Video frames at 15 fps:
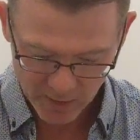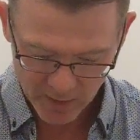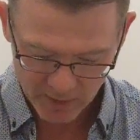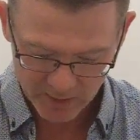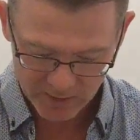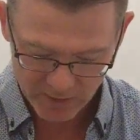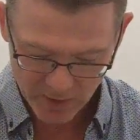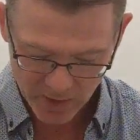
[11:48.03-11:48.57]
a
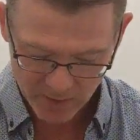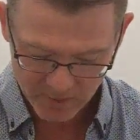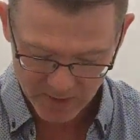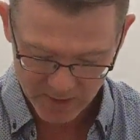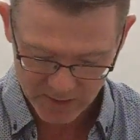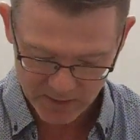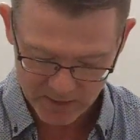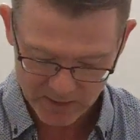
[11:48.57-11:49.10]
lot of the time
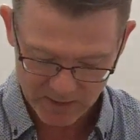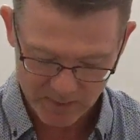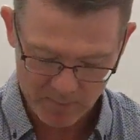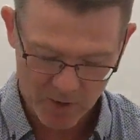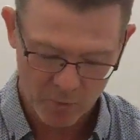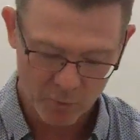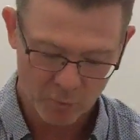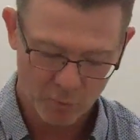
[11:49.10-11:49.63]
is
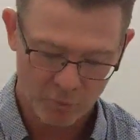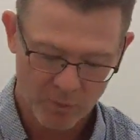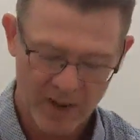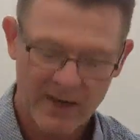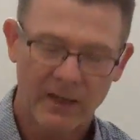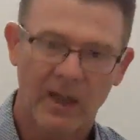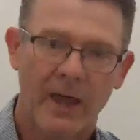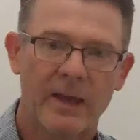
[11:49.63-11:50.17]
about
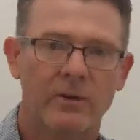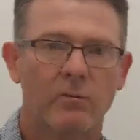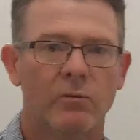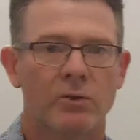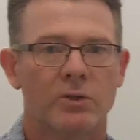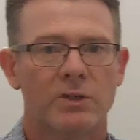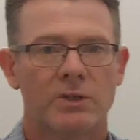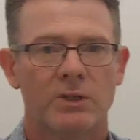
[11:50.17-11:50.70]
red light
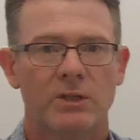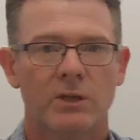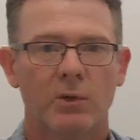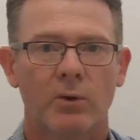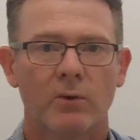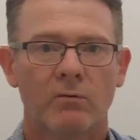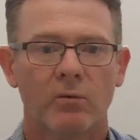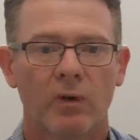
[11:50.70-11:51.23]
versus
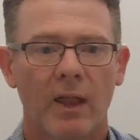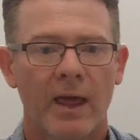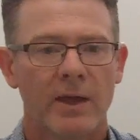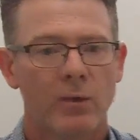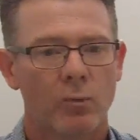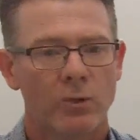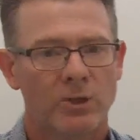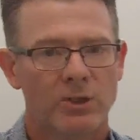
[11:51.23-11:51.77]
near-infrared
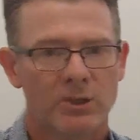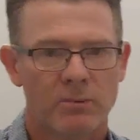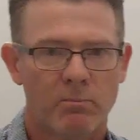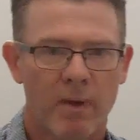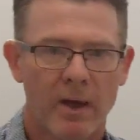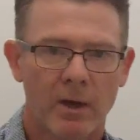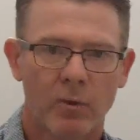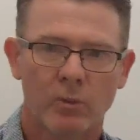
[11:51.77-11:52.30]
light, which is
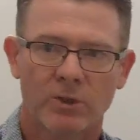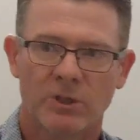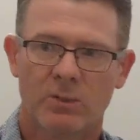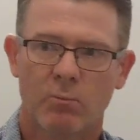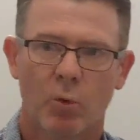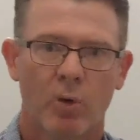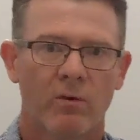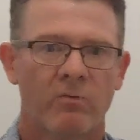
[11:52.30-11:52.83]
better, which
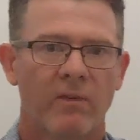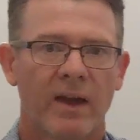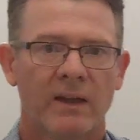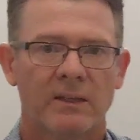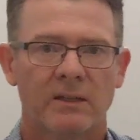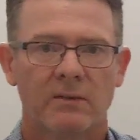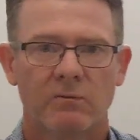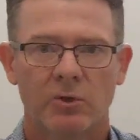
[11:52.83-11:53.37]
is more
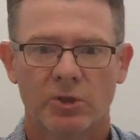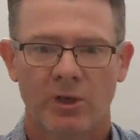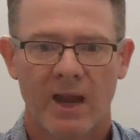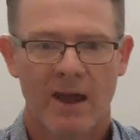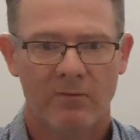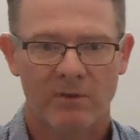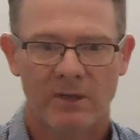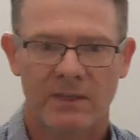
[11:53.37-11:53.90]
effective, you
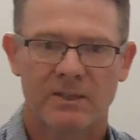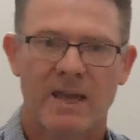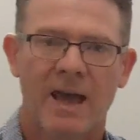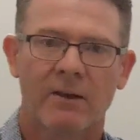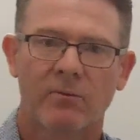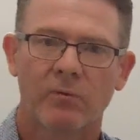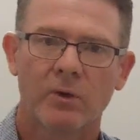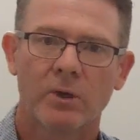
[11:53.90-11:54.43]
should have the
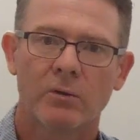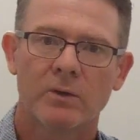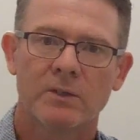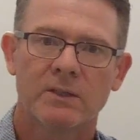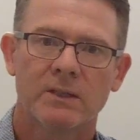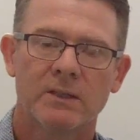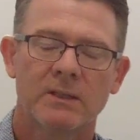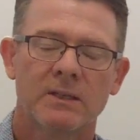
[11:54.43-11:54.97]
exact
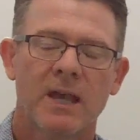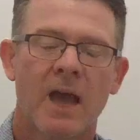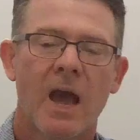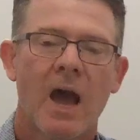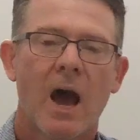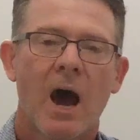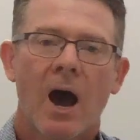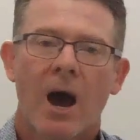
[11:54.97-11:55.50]
frequencies.
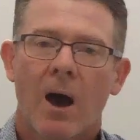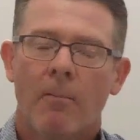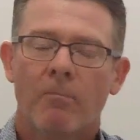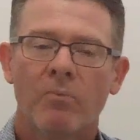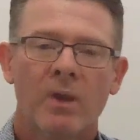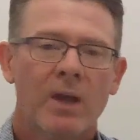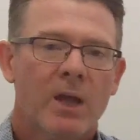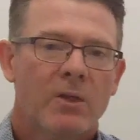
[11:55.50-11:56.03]

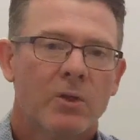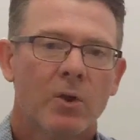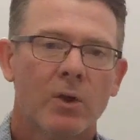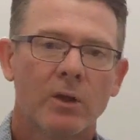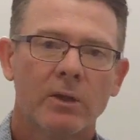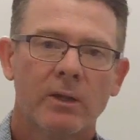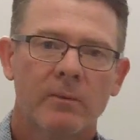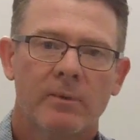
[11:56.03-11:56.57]

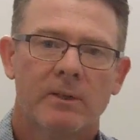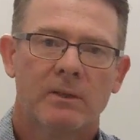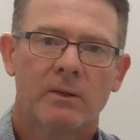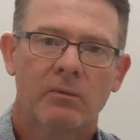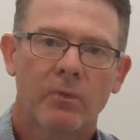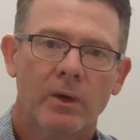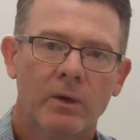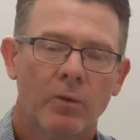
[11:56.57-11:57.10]
They're a little bit
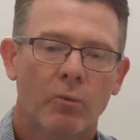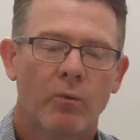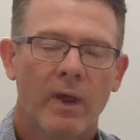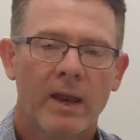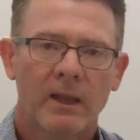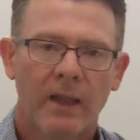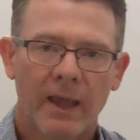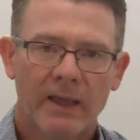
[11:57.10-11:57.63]
different.
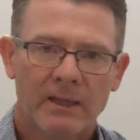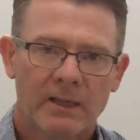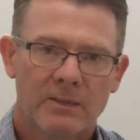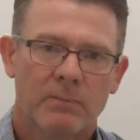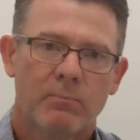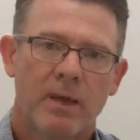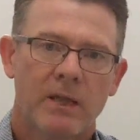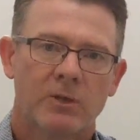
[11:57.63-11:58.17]
Red light
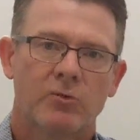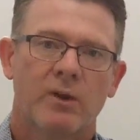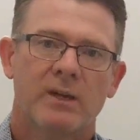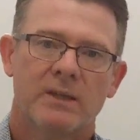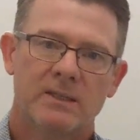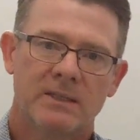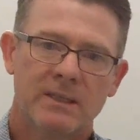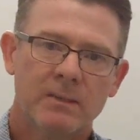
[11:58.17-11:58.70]
doesn't
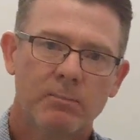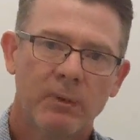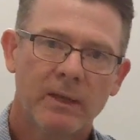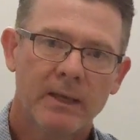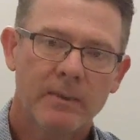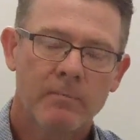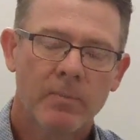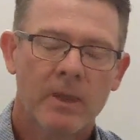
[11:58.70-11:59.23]
penetrate as
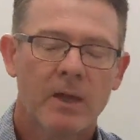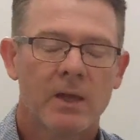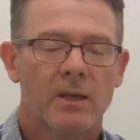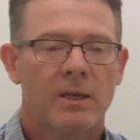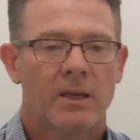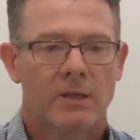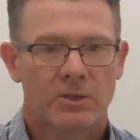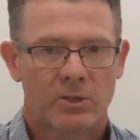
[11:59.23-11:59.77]
deeply.
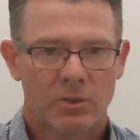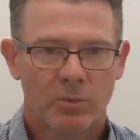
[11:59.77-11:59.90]
It's